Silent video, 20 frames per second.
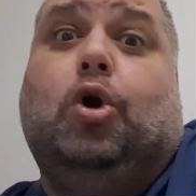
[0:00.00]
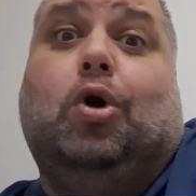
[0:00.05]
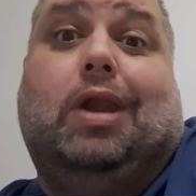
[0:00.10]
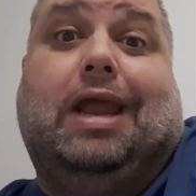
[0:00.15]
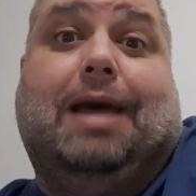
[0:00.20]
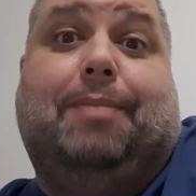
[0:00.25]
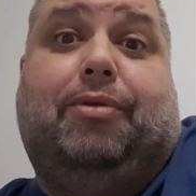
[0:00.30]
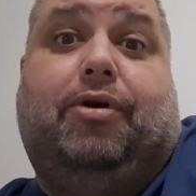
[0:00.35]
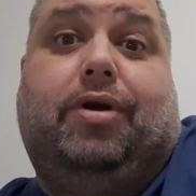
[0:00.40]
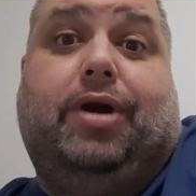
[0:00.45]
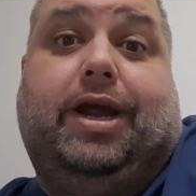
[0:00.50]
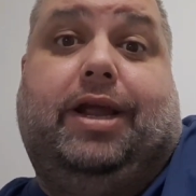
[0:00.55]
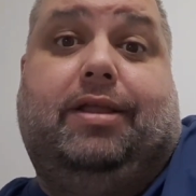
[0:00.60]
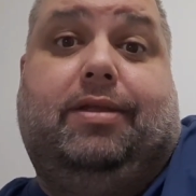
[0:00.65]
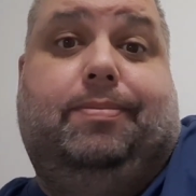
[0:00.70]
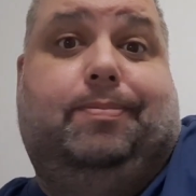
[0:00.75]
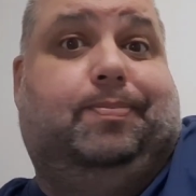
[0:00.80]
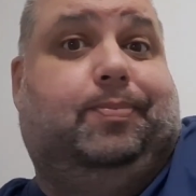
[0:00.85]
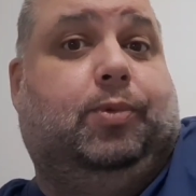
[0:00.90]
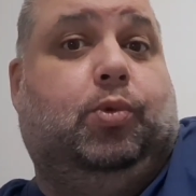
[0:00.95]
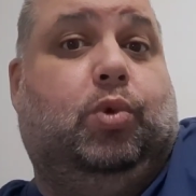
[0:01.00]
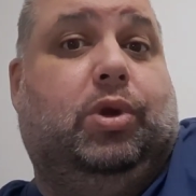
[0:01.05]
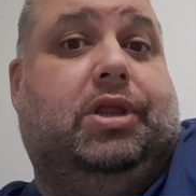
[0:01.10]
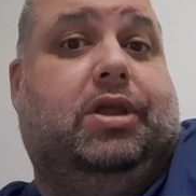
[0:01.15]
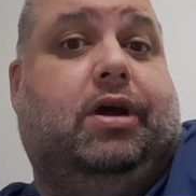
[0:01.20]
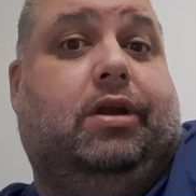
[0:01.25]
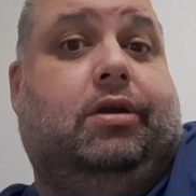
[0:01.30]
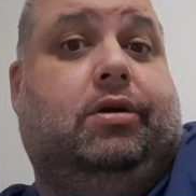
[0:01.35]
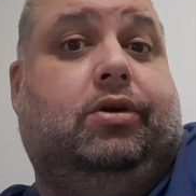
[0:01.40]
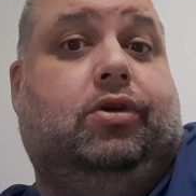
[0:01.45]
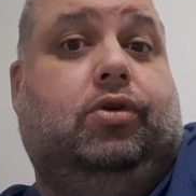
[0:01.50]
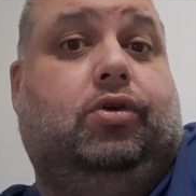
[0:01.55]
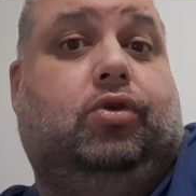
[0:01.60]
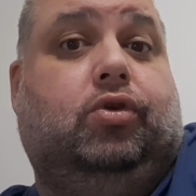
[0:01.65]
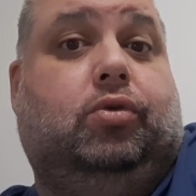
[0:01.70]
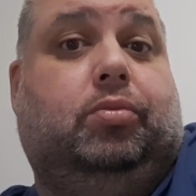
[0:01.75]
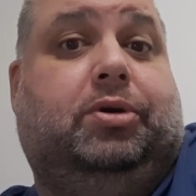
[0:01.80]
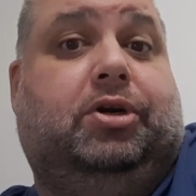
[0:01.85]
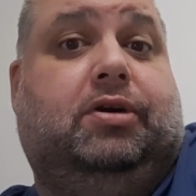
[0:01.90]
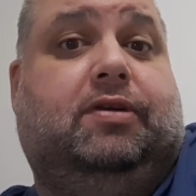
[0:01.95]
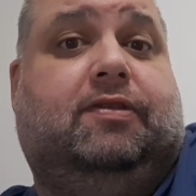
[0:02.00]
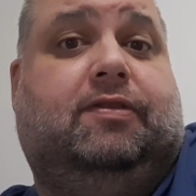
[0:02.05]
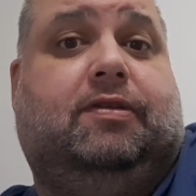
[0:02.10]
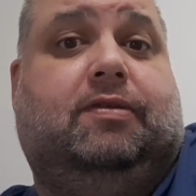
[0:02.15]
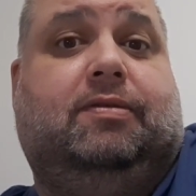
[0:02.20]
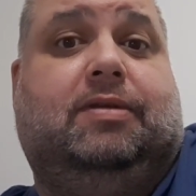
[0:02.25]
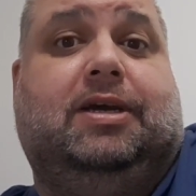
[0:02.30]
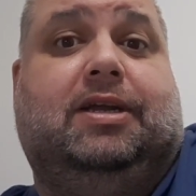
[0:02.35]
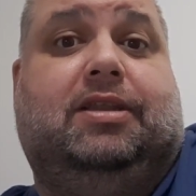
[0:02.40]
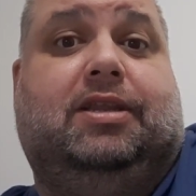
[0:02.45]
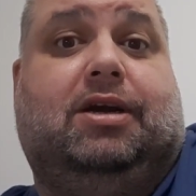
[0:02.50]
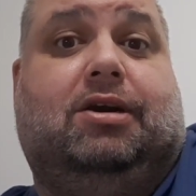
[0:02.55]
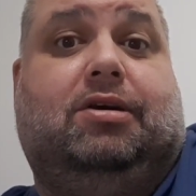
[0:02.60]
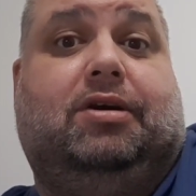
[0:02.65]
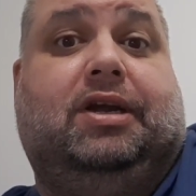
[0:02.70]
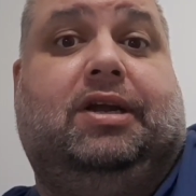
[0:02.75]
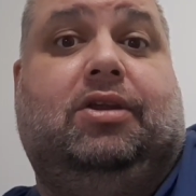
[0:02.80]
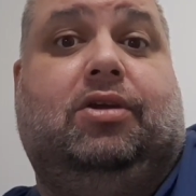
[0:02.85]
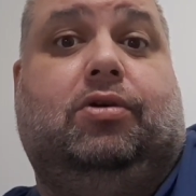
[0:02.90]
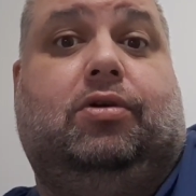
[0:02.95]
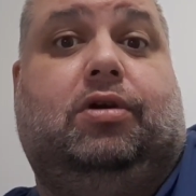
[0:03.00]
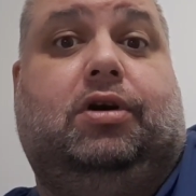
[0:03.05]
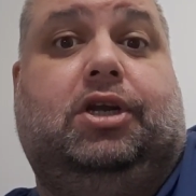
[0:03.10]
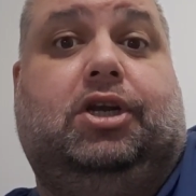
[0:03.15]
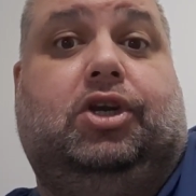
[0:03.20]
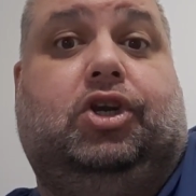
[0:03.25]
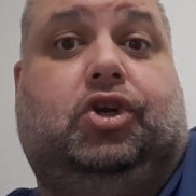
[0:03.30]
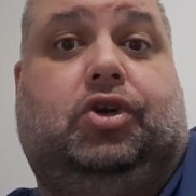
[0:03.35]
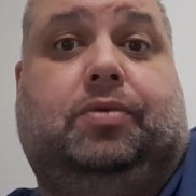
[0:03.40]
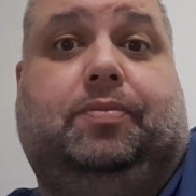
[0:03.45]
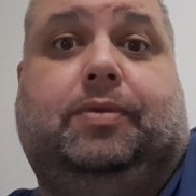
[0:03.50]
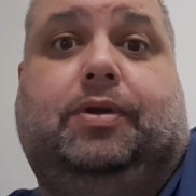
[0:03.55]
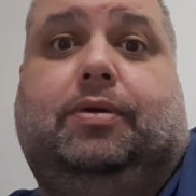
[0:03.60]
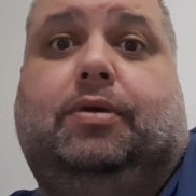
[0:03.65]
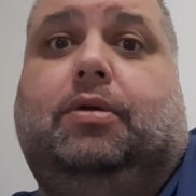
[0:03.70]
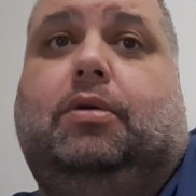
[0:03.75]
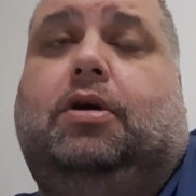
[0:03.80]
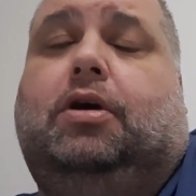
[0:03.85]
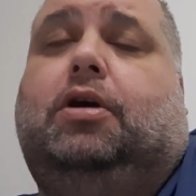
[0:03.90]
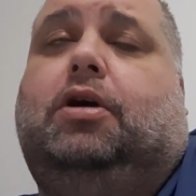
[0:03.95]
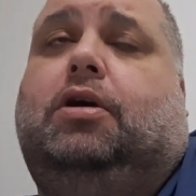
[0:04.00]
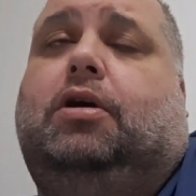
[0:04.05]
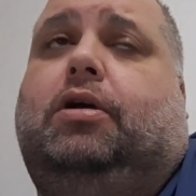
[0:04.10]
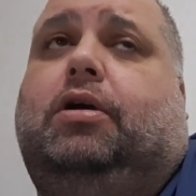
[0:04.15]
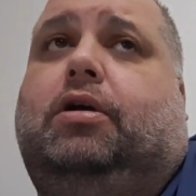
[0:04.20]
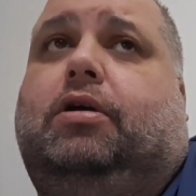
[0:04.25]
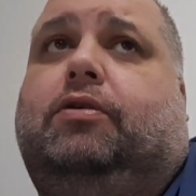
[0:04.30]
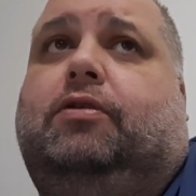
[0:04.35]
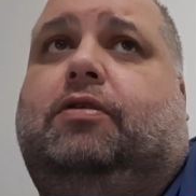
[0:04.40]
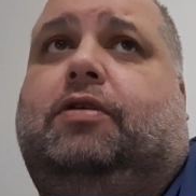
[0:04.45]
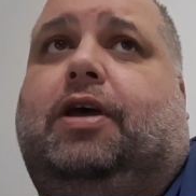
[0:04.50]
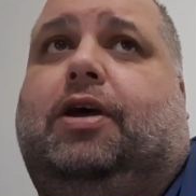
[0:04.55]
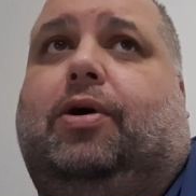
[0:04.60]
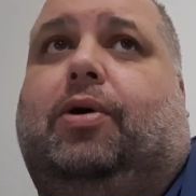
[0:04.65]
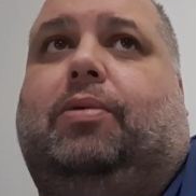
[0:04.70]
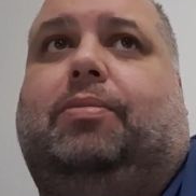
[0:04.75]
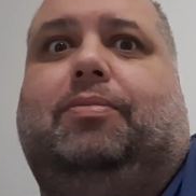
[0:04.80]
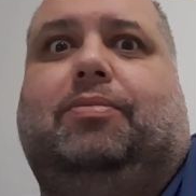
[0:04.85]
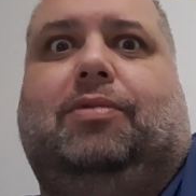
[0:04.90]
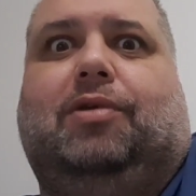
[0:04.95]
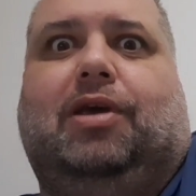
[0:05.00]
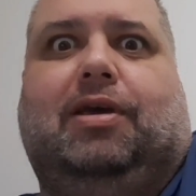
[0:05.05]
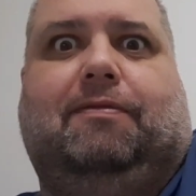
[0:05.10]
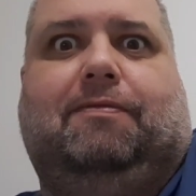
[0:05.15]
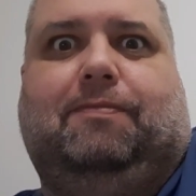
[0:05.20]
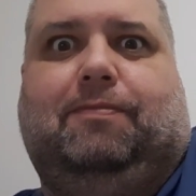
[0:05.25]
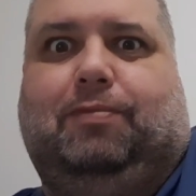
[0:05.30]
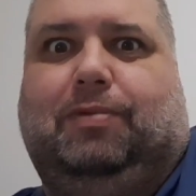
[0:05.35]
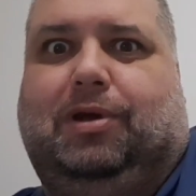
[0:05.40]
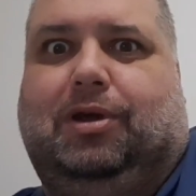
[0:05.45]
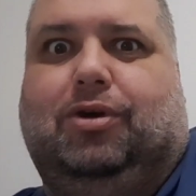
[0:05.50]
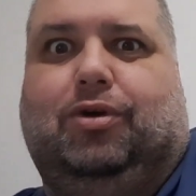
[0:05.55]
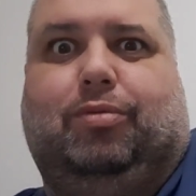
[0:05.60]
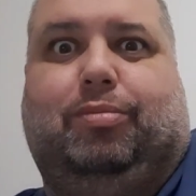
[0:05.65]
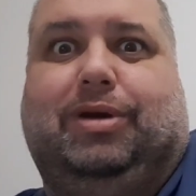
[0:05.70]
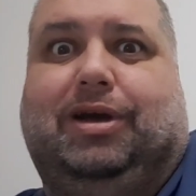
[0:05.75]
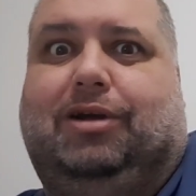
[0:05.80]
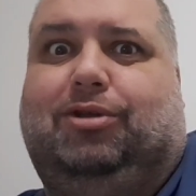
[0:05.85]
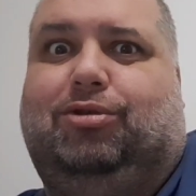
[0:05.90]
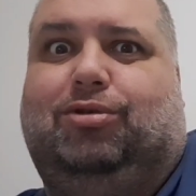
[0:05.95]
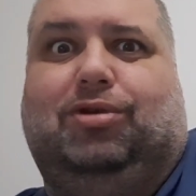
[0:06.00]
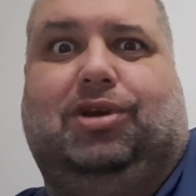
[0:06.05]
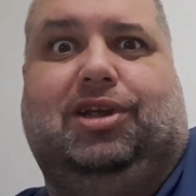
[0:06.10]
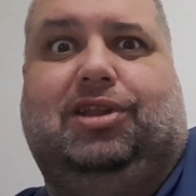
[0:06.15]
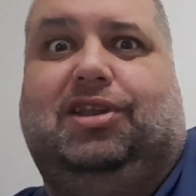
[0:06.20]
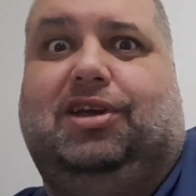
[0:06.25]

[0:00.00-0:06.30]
collaborate with other YouTubers that are in your niche. So if we go back to